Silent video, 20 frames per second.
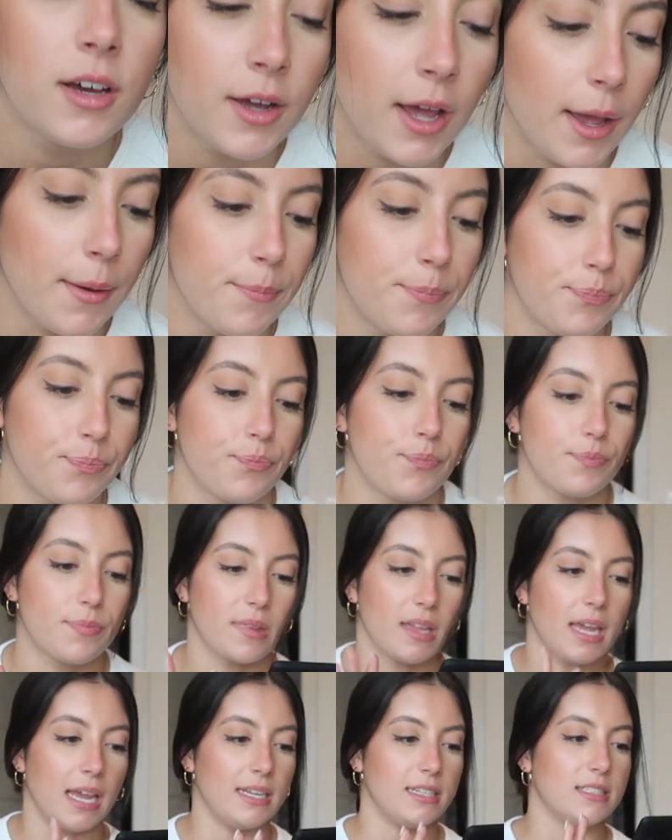okay
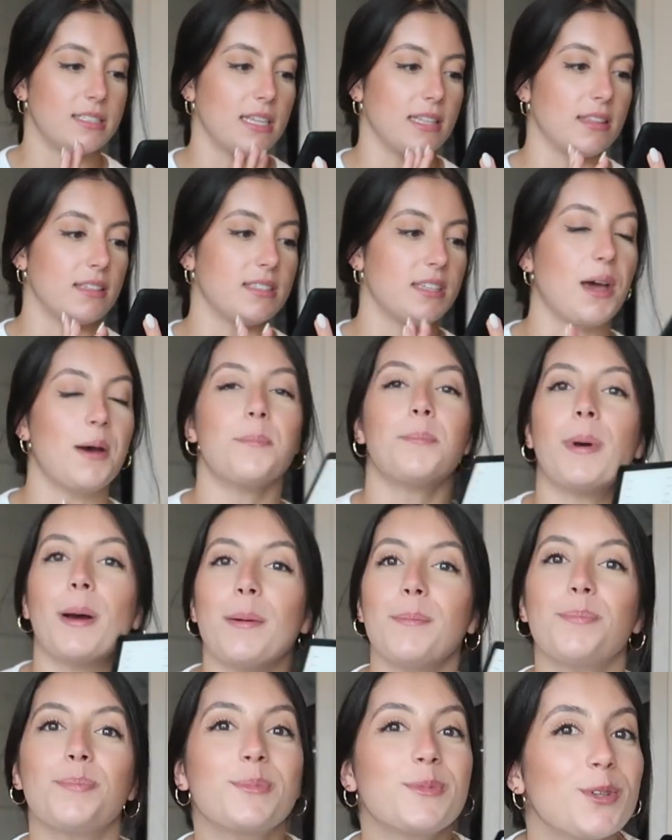I need to set this up but
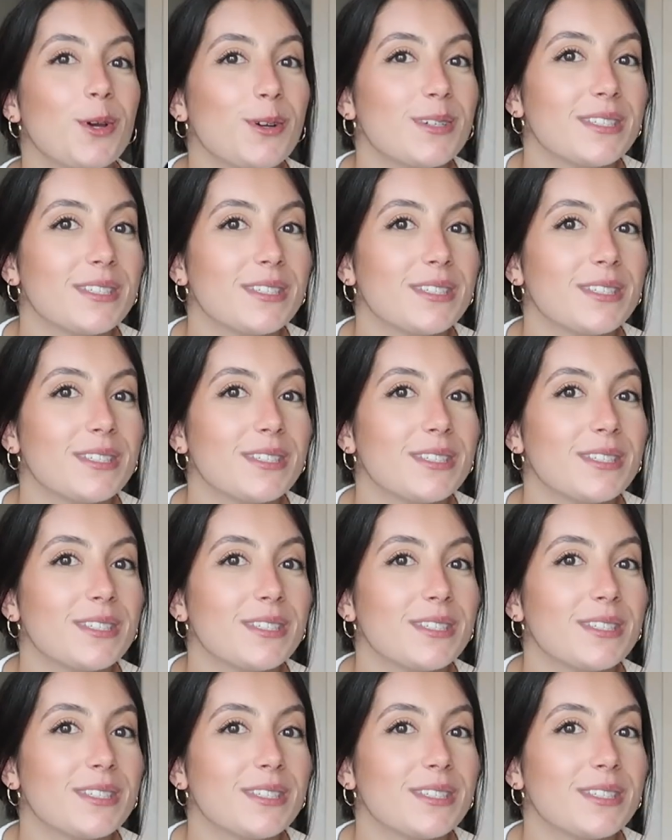I'm so